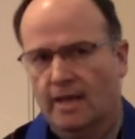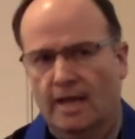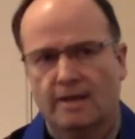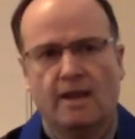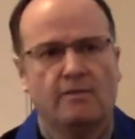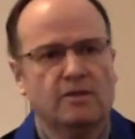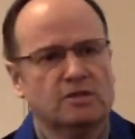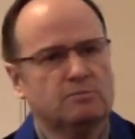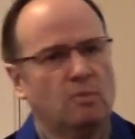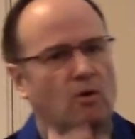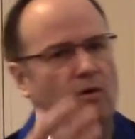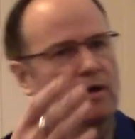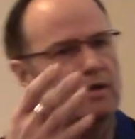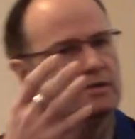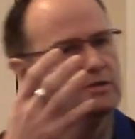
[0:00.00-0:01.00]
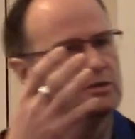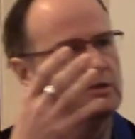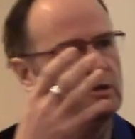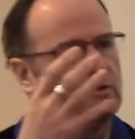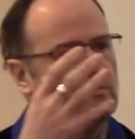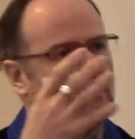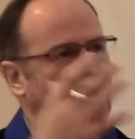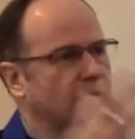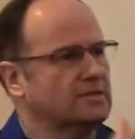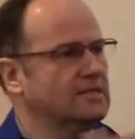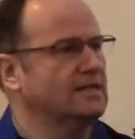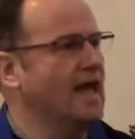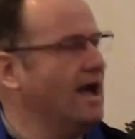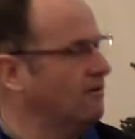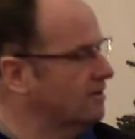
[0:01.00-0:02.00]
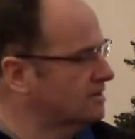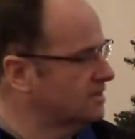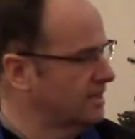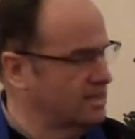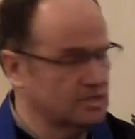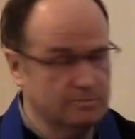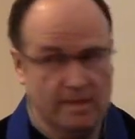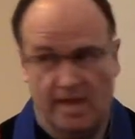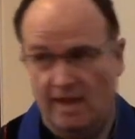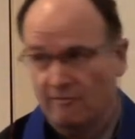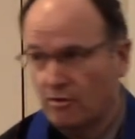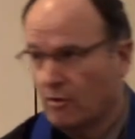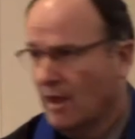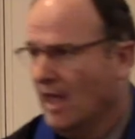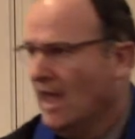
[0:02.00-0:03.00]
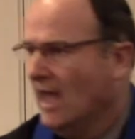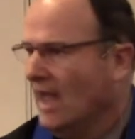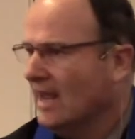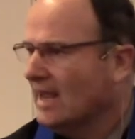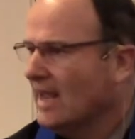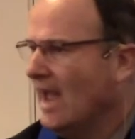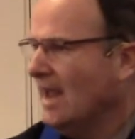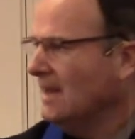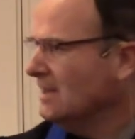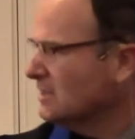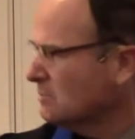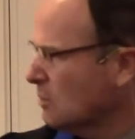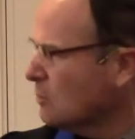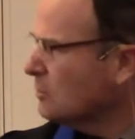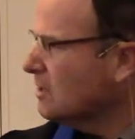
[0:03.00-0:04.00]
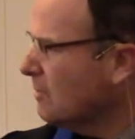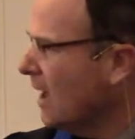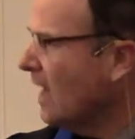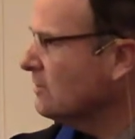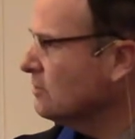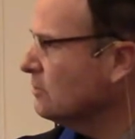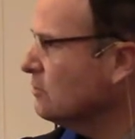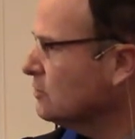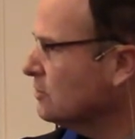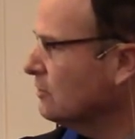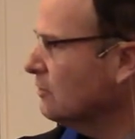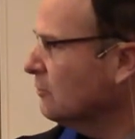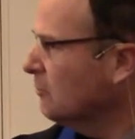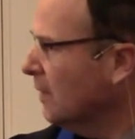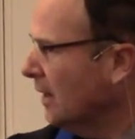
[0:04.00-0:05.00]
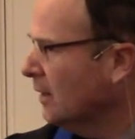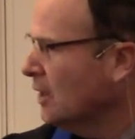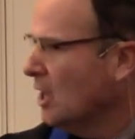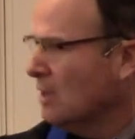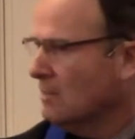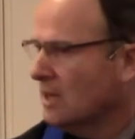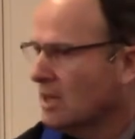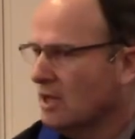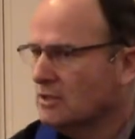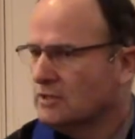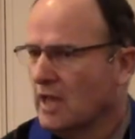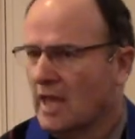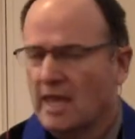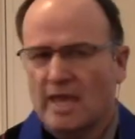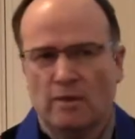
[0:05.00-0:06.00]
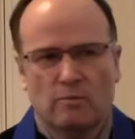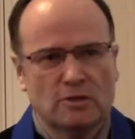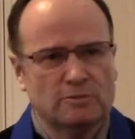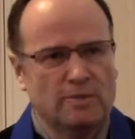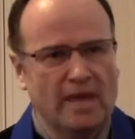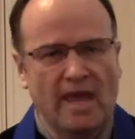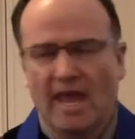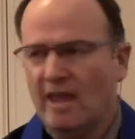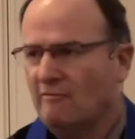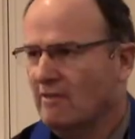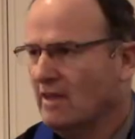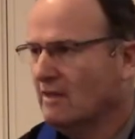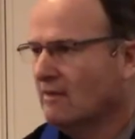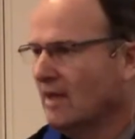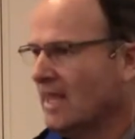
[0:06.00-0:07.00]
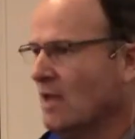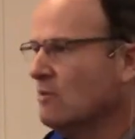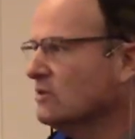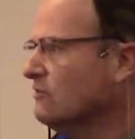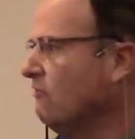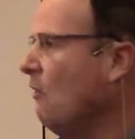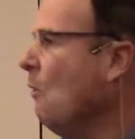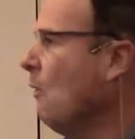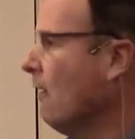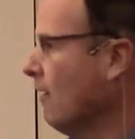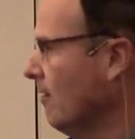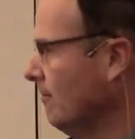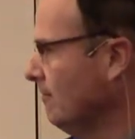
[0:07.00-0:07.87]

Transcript: Now, this boy's personality, his behavior, it kind of spooked the passengers a little bit because he was behaving like he was four.